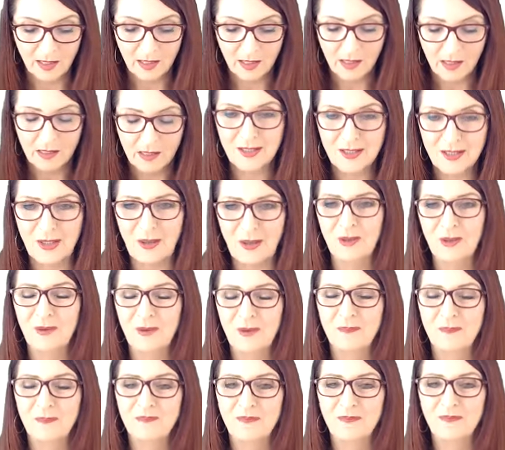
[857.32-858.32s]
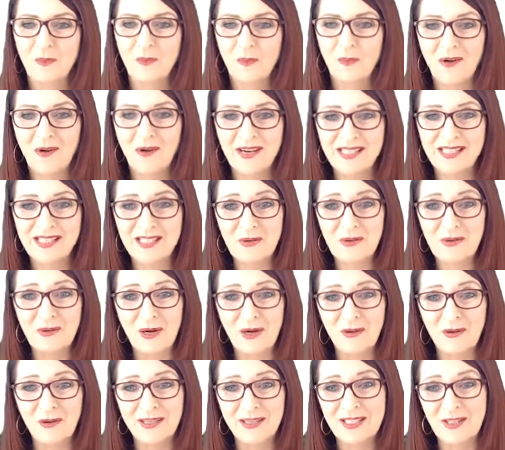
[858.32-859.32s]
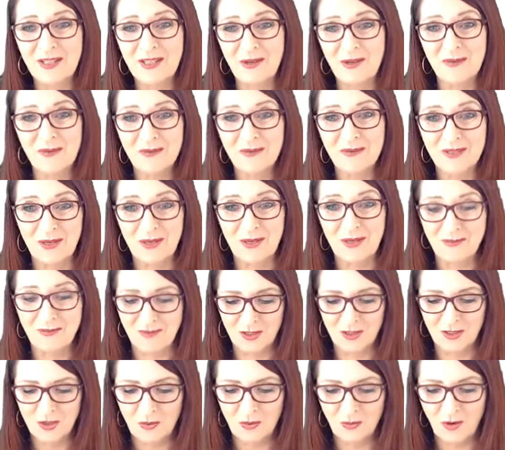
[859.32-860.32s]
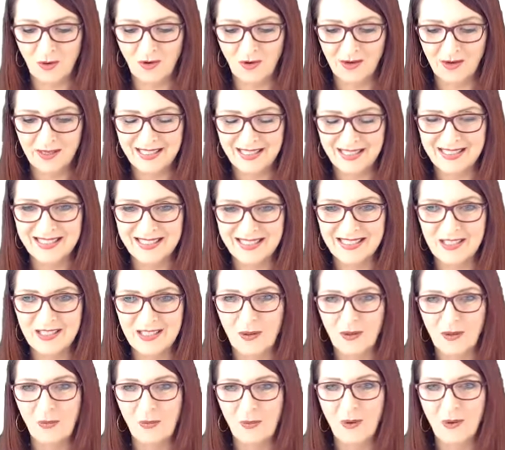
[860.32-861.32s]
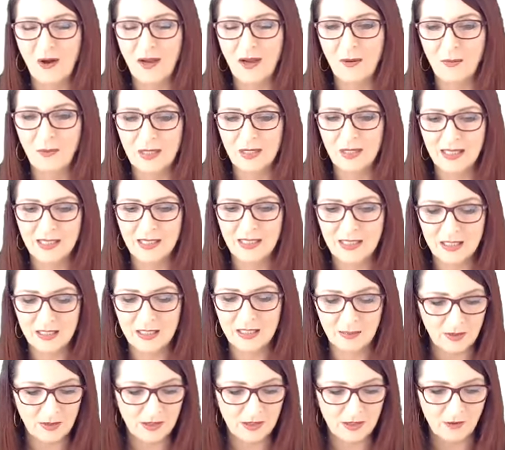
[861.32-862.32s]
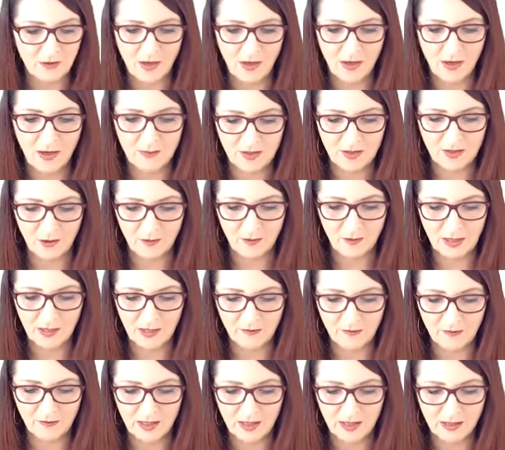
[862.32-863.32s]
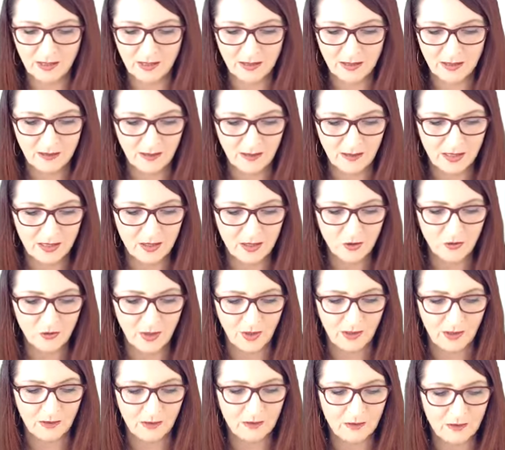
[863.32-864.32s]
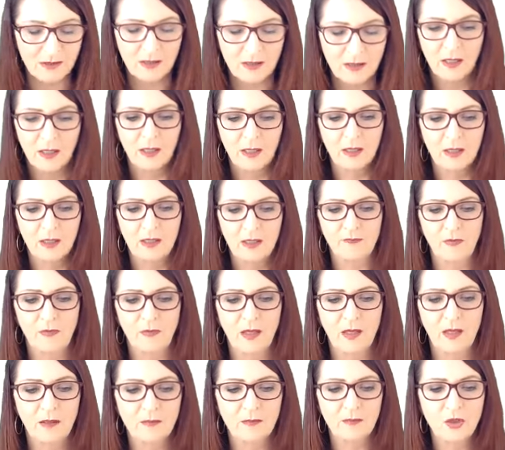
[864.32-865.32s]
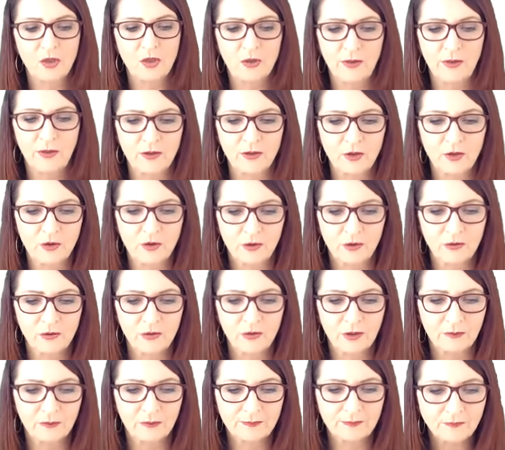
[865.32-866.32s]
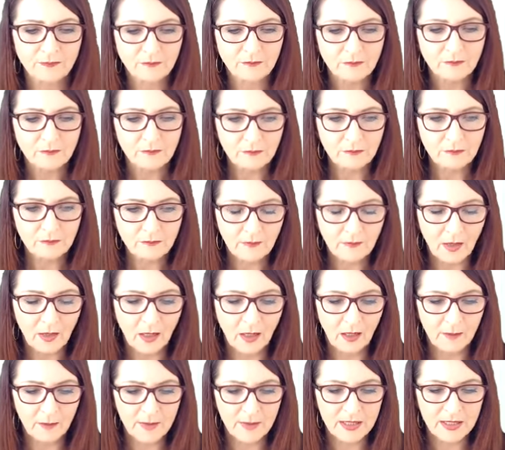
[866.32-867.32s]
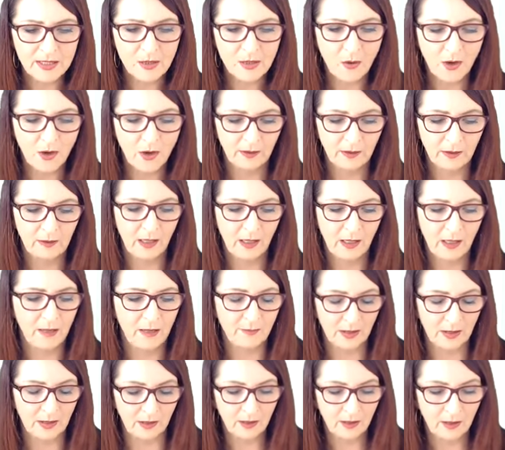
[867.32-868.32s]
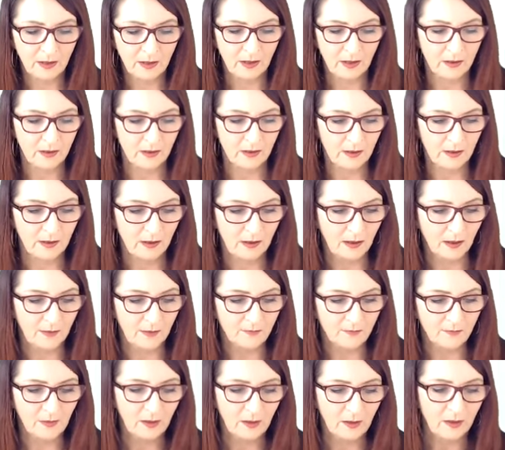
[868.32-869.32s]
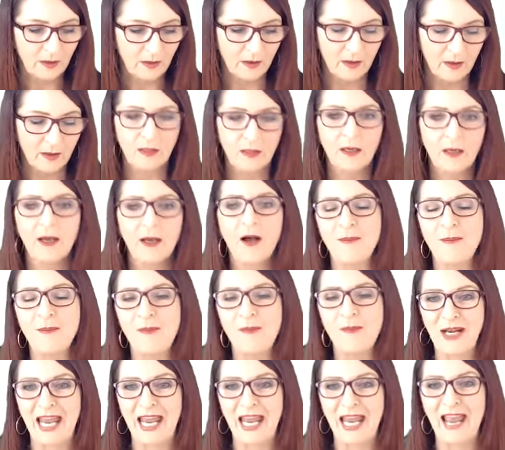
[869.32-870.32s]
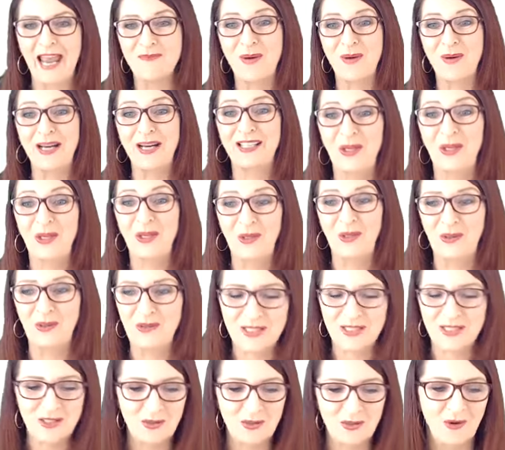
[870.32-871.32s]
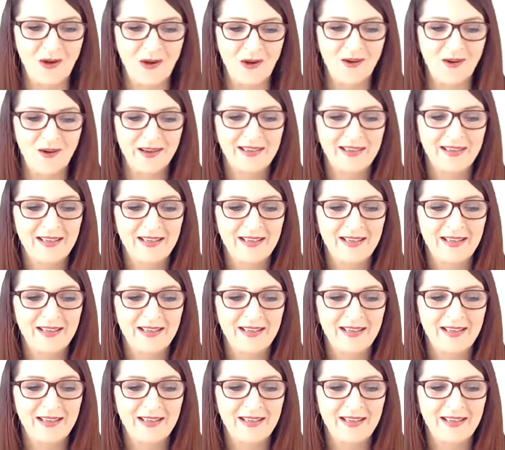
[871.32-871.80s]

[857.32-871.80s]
So why is it growing so much? Why are we needing to prescribe so many of these drugs to our children? It's quite alarming. I might have one clue as to why.